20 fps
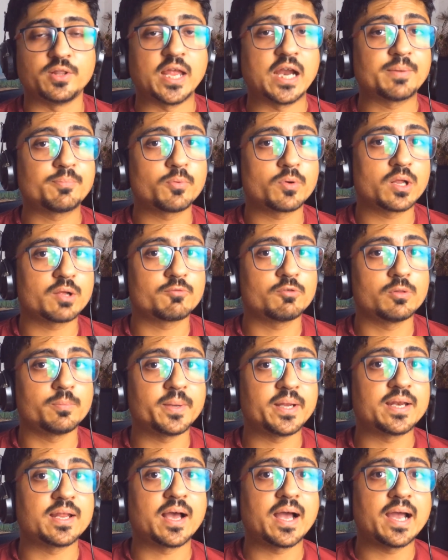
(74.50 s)
that product will
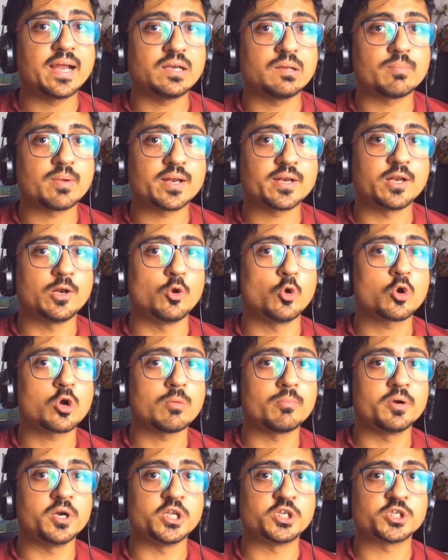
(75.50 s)
be in high demand and low
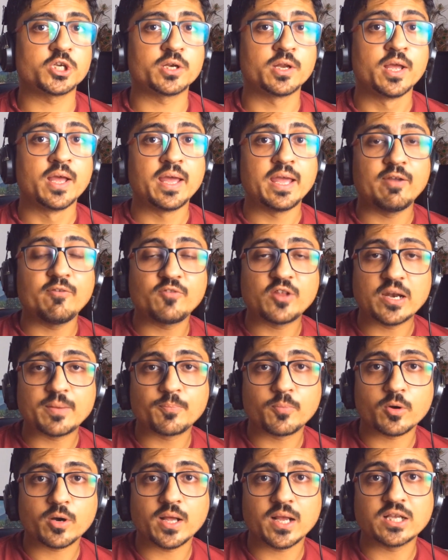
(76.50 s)
competition if
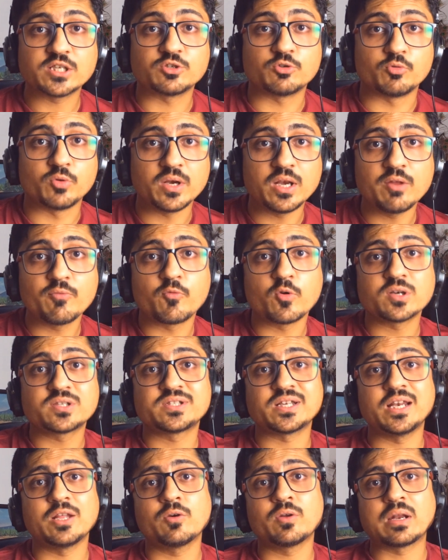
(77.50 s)
that product is really worth
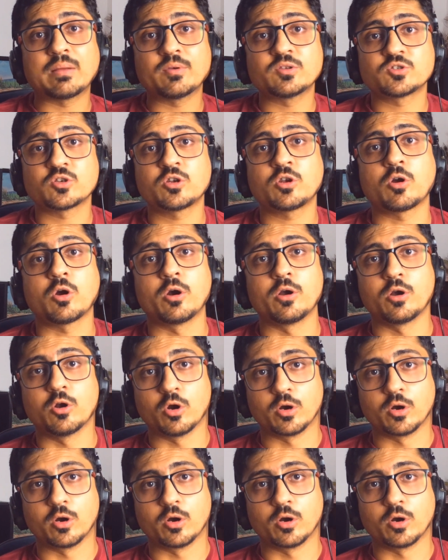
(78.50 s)
selling on Amazon or